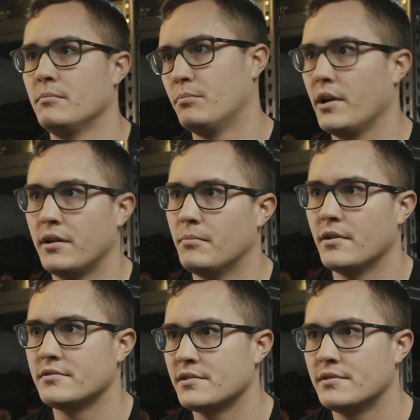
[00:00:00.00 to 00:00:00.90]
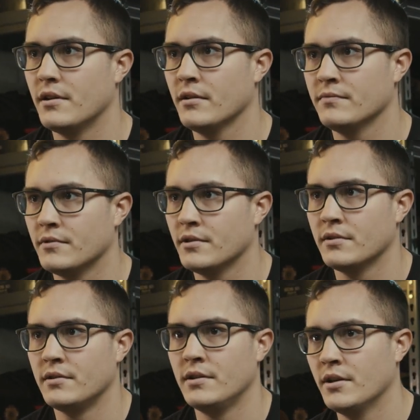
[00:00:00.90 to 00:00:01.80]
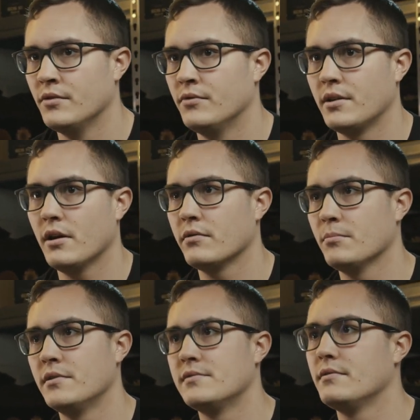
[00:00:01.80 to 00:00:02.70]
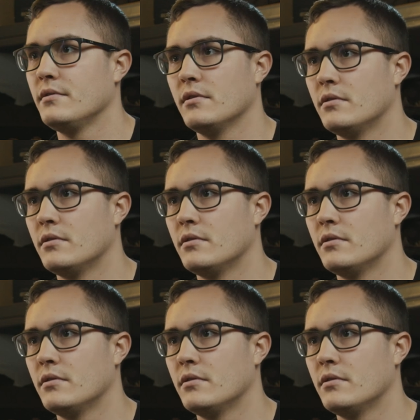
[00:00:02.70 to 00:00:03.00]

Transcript: break a bunch of stuff or, the government,